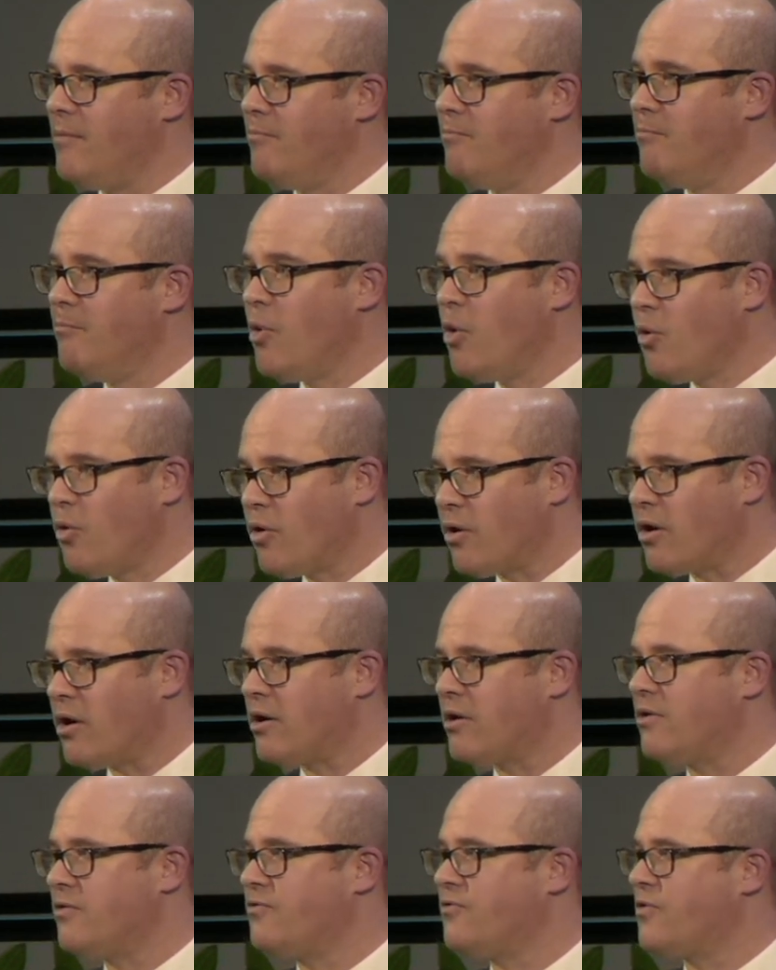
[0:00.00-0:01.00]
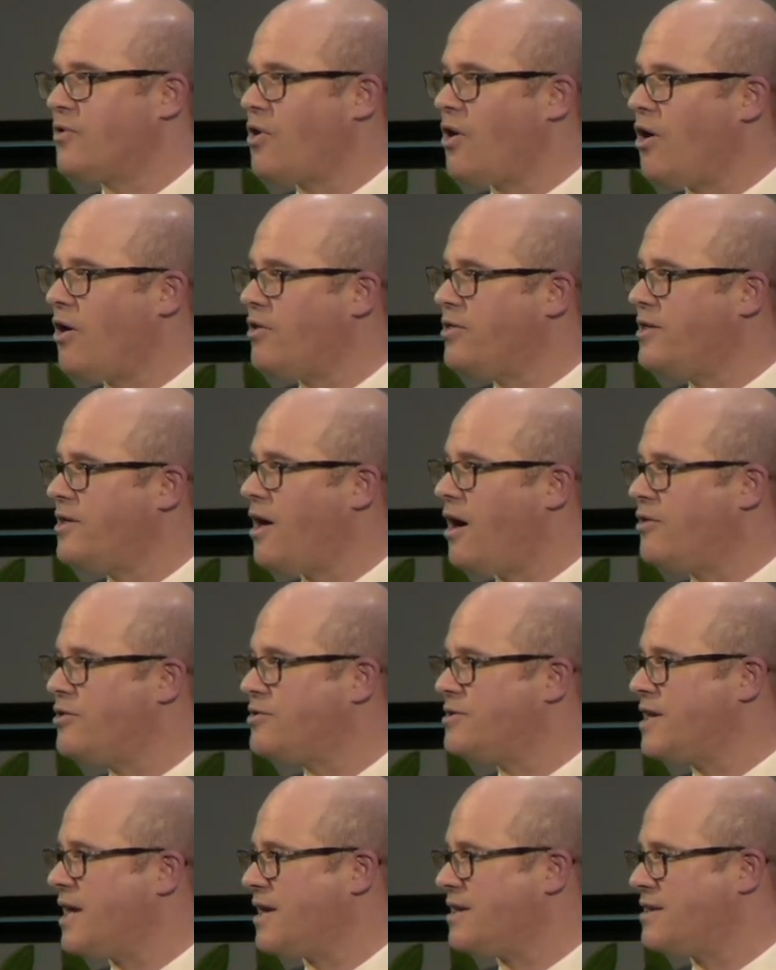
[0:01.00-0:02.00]
more for all the other
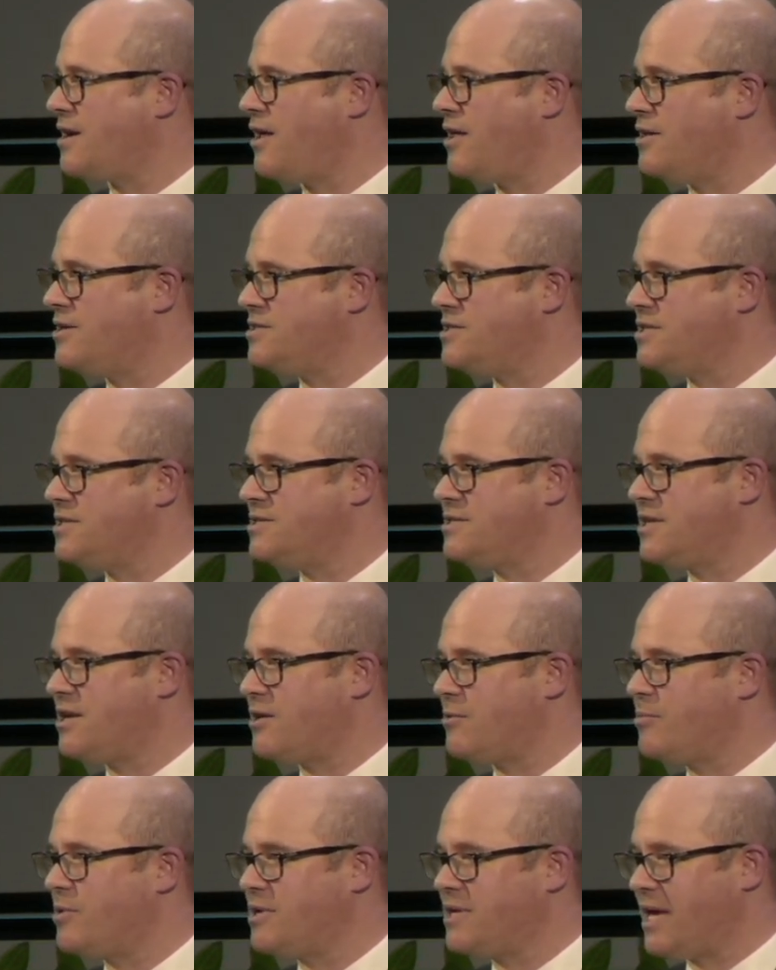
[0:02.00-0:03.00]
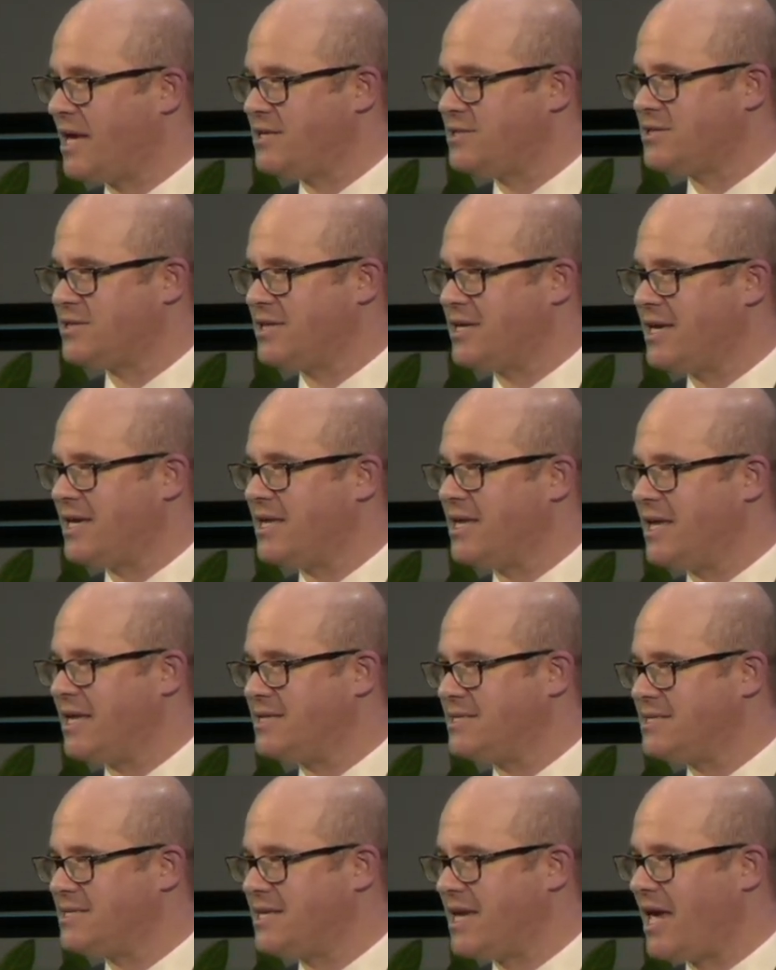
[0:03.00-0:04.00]
technologies that are potentially at
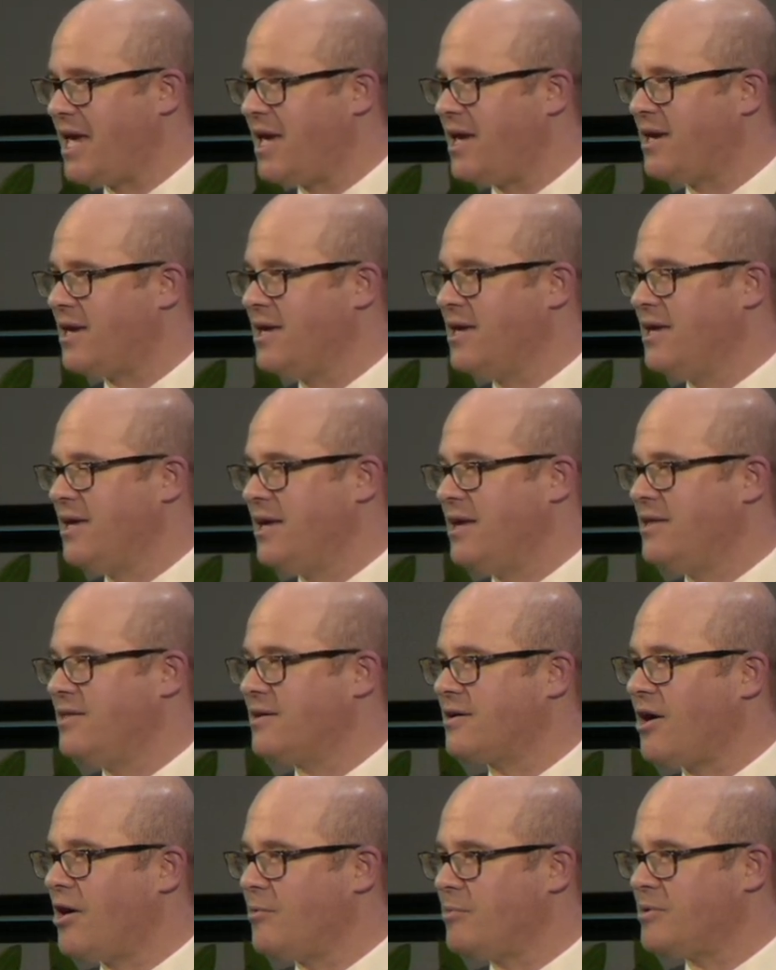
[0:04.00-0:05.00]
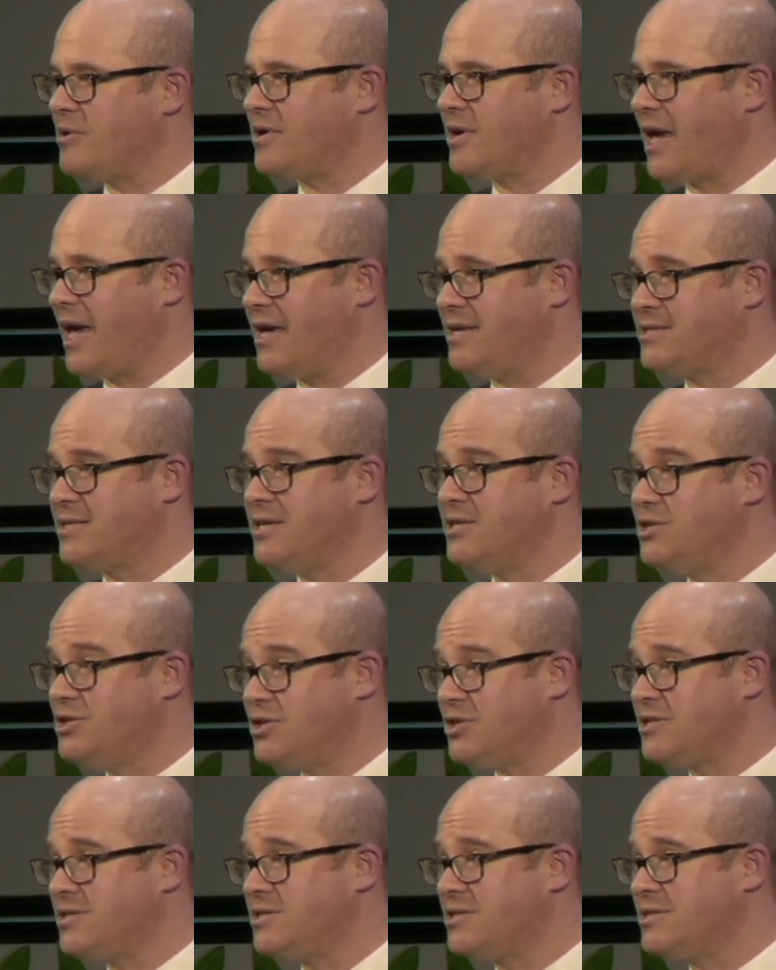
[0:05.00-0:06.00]
stake in the Carpenter case than
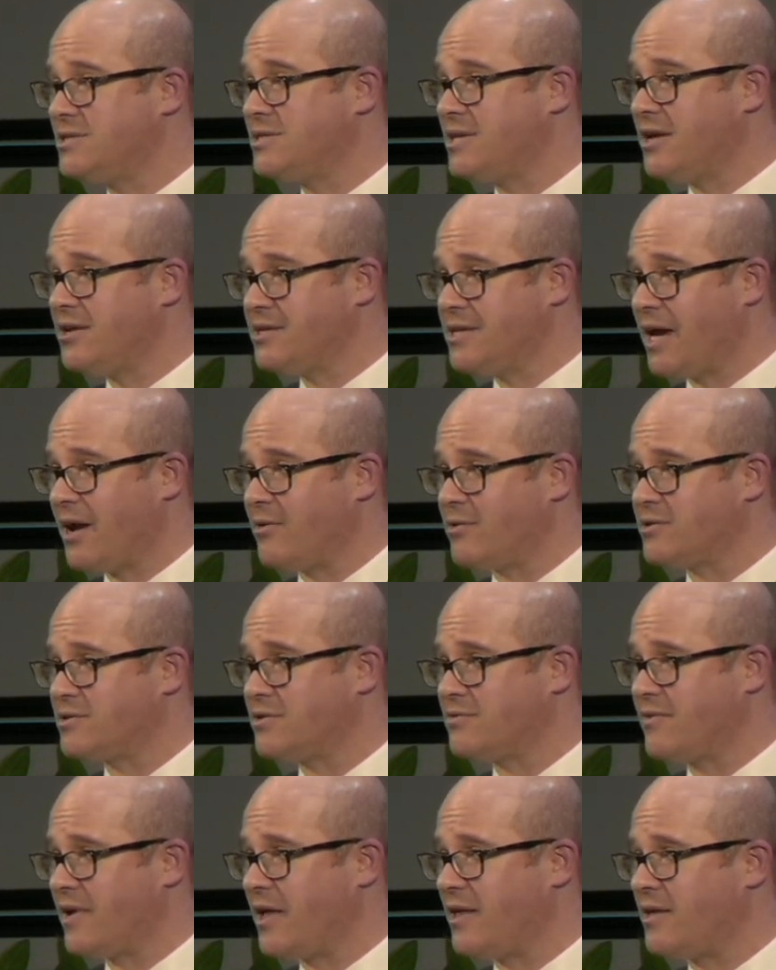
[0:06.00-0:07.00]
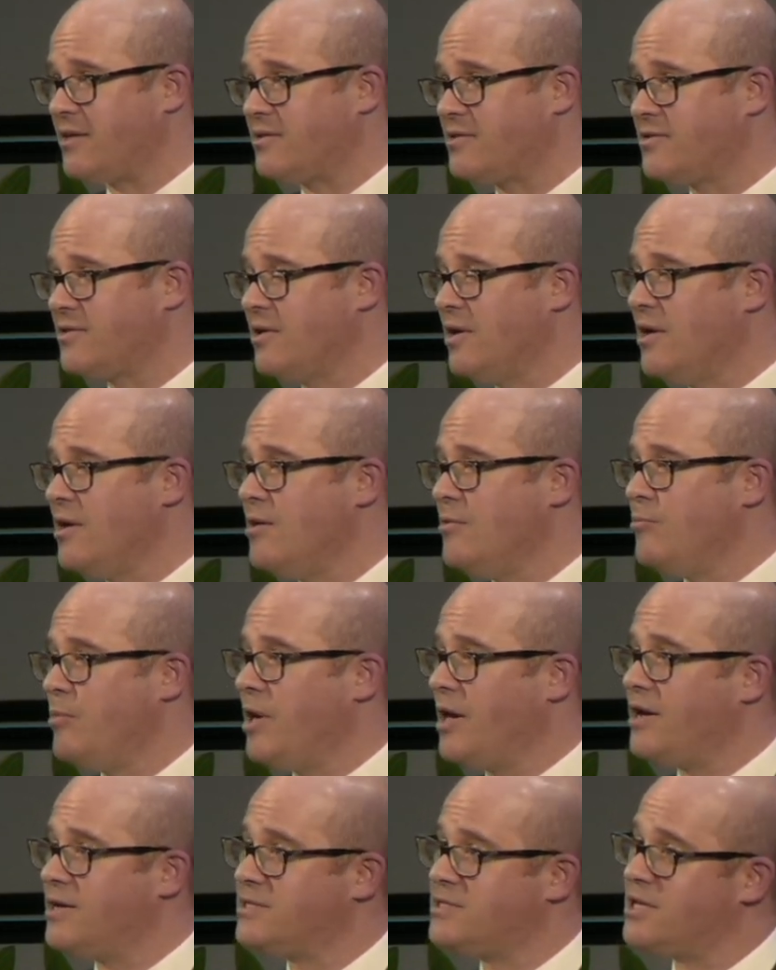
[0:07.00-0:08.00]
just cell tower surveillance,
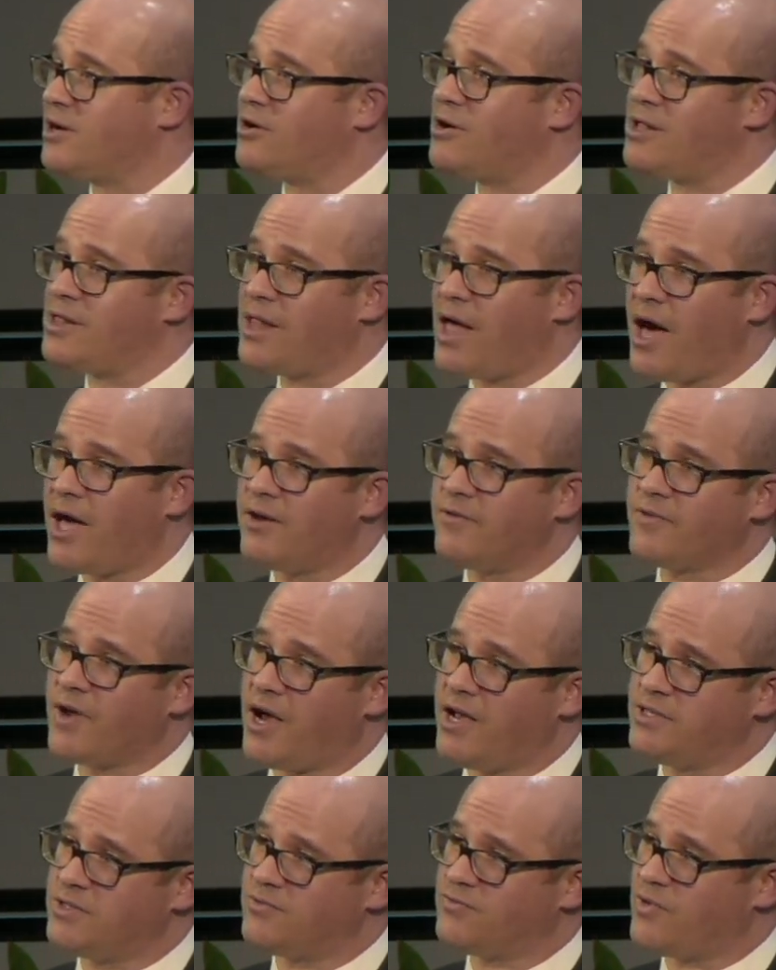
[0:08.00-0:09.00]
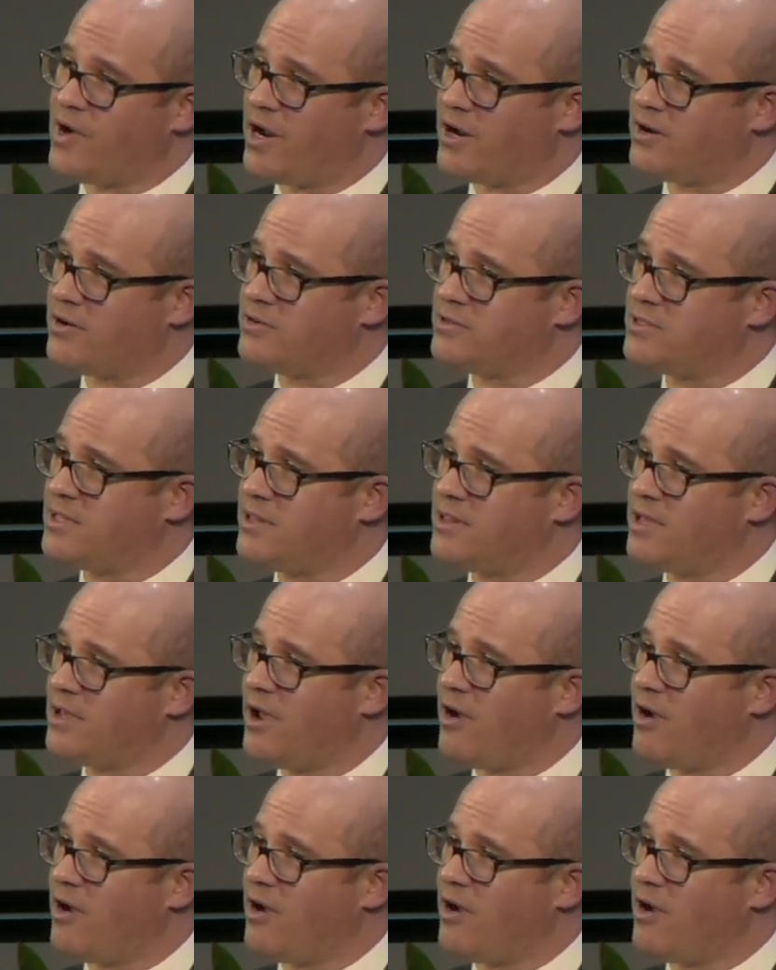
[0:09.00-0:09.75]
because there are a lot of kinds of records that the